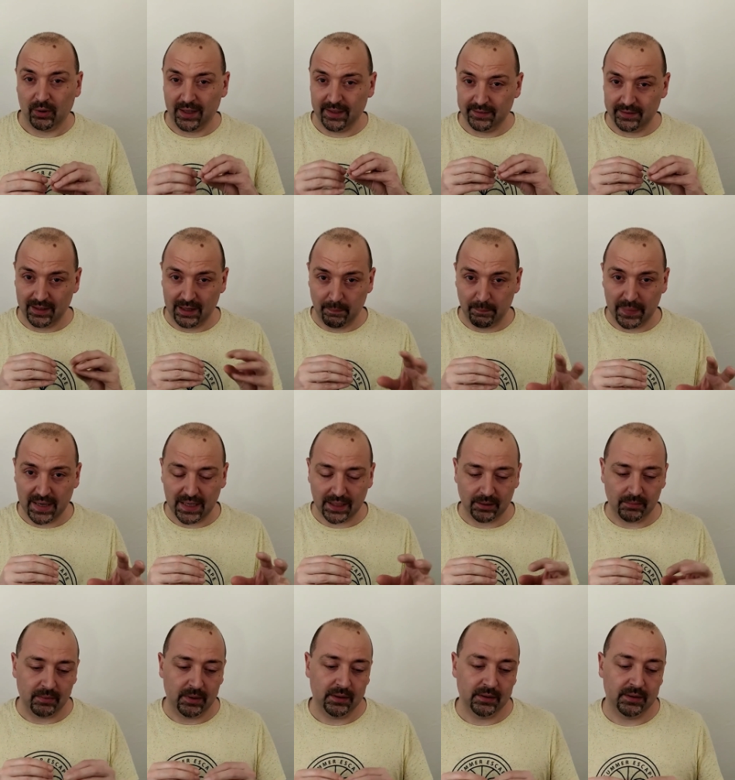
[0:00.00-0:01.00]
rent an
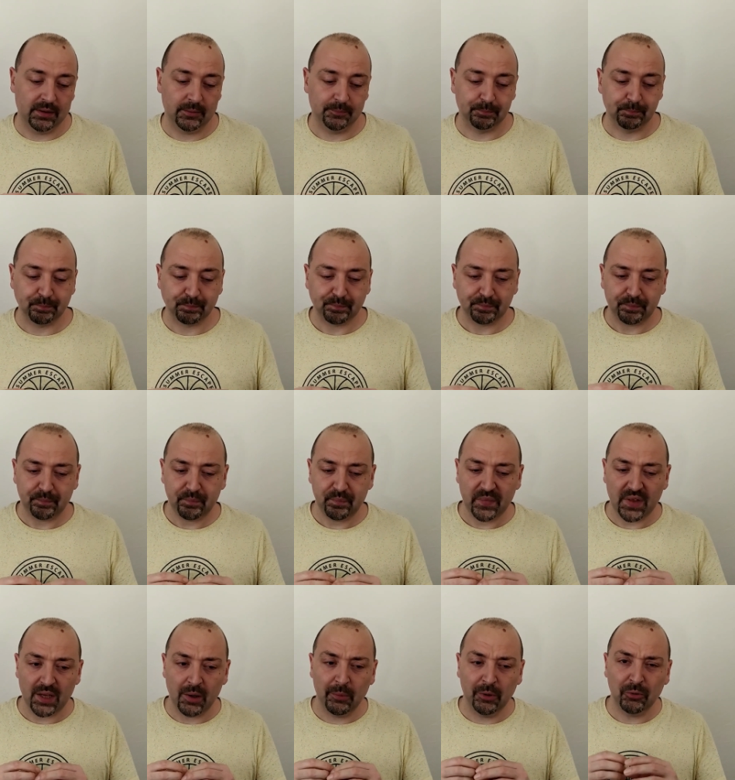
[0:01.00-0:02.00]
apartment
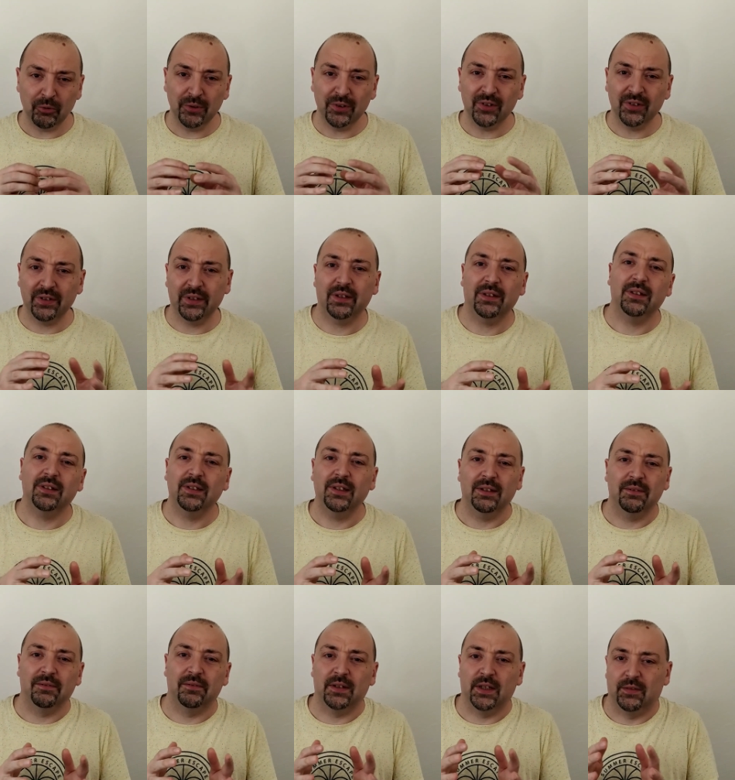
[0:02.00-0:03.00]
between 30
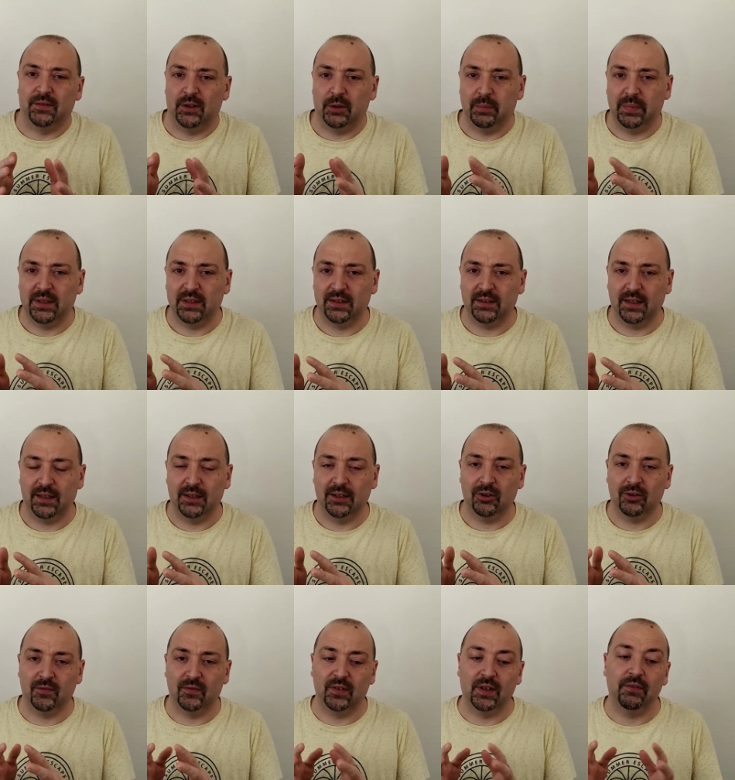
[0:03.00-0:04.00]
and 50%
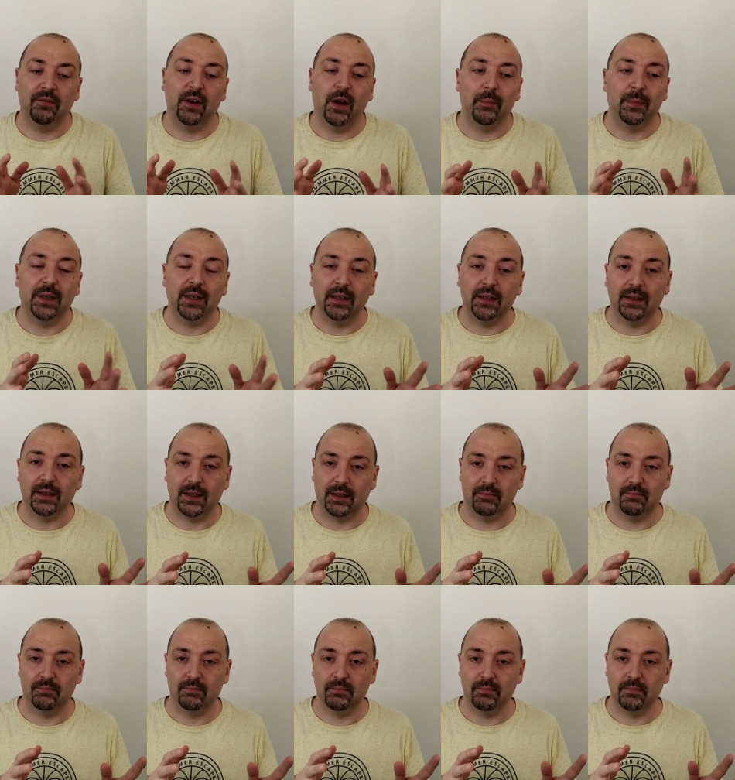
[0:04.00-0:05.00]
of the family
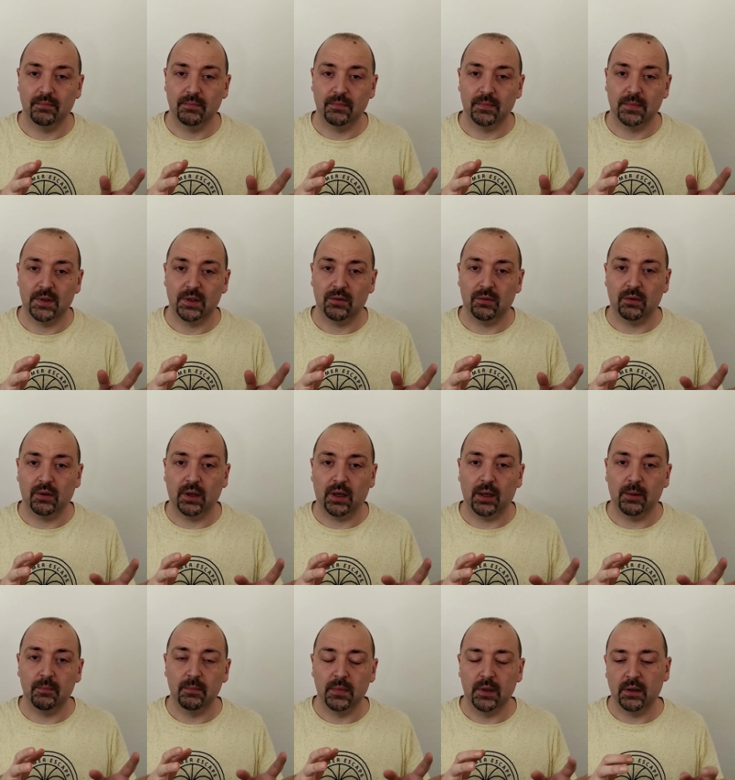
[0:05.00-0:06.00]
income.
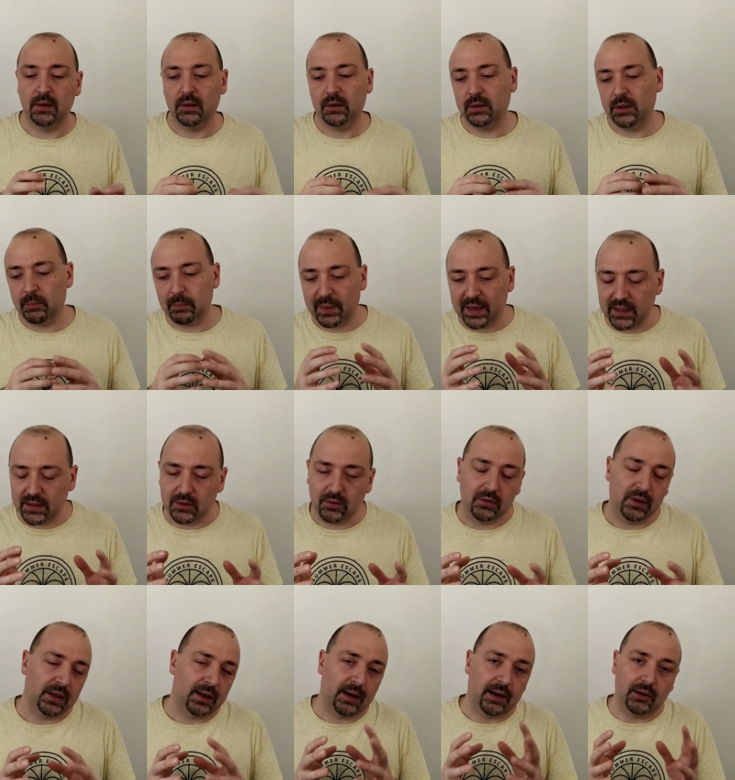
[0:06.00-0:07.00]
Okay? Depends
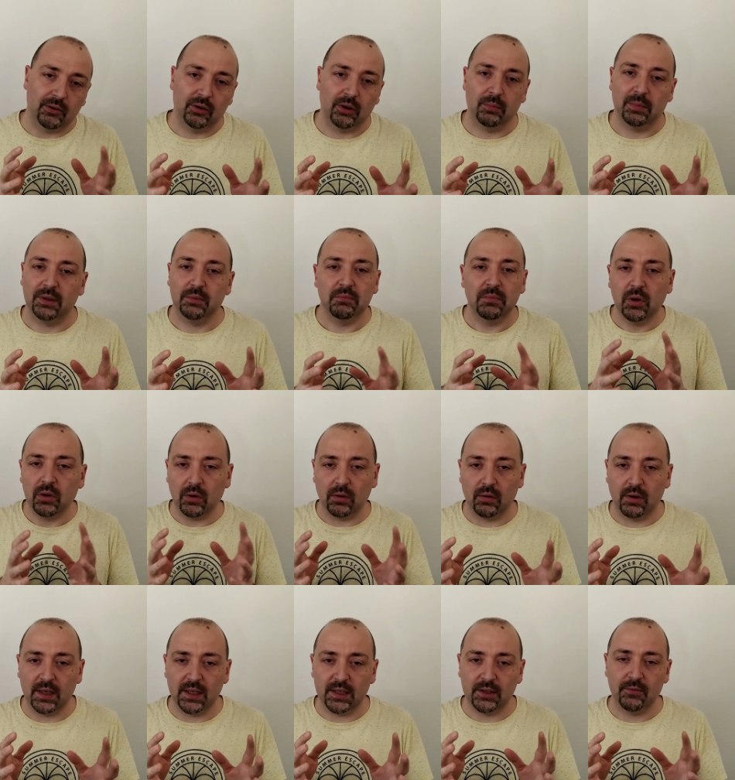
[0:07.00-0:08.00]
on the country, but more or
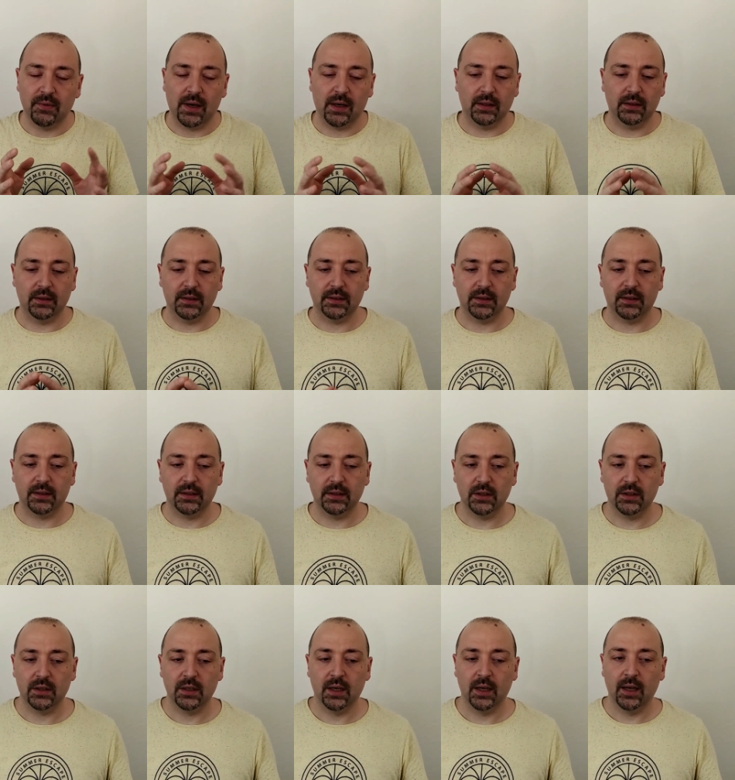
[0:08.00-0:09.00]
less we are in this
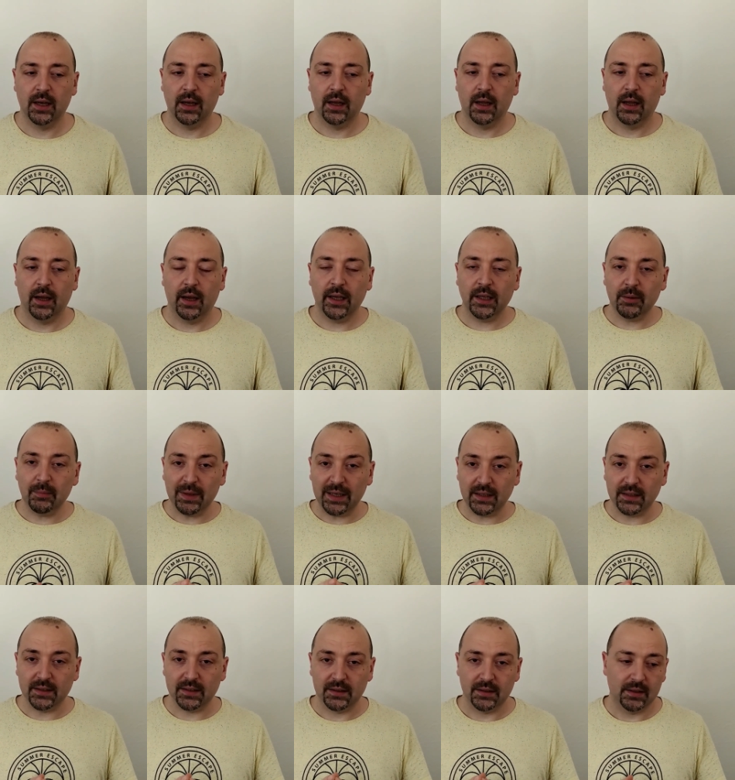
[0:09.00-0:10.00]
range. It
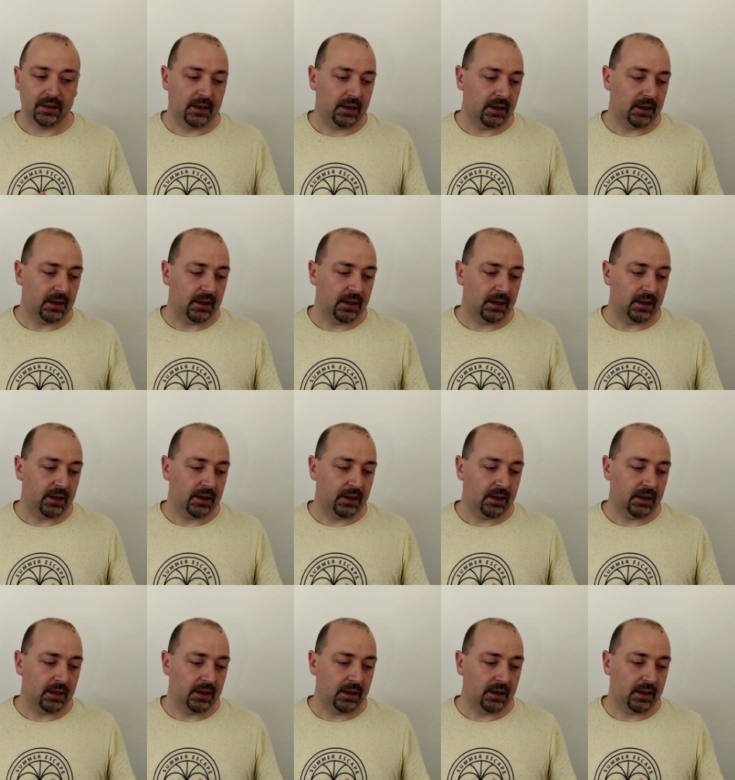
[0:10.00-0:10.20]
means